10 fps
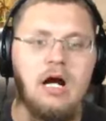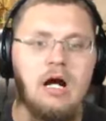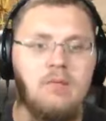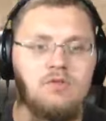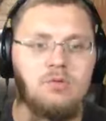
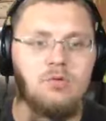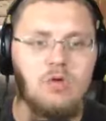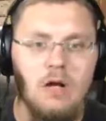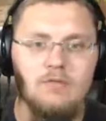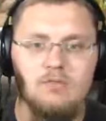some
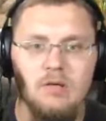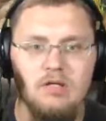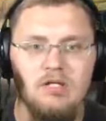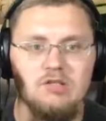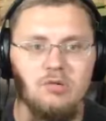grubs.
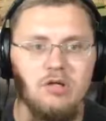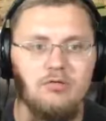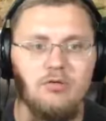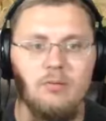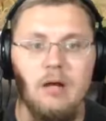Maybe he's looking for a